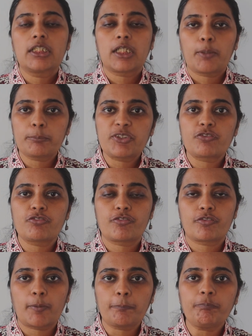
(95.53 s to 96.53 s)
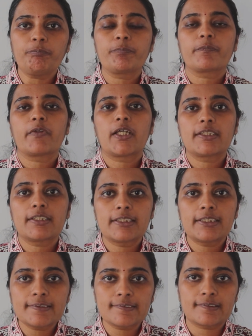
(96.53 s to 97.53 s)
comes from
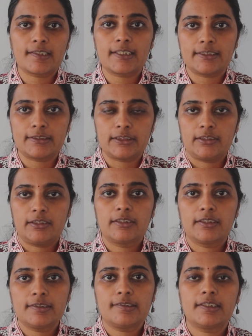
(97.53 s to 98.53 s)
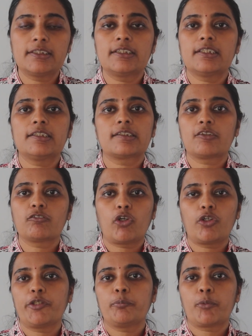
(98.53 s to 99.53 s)
this region. This region is
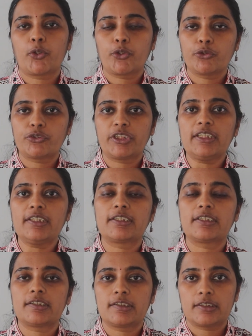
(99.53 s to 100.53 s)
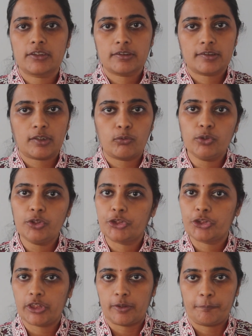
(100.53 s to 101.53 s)
involved in producing the sound
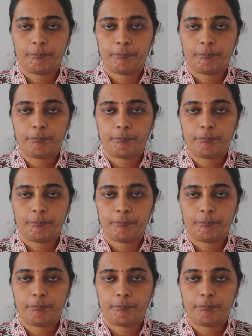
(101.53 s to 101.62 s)
sh.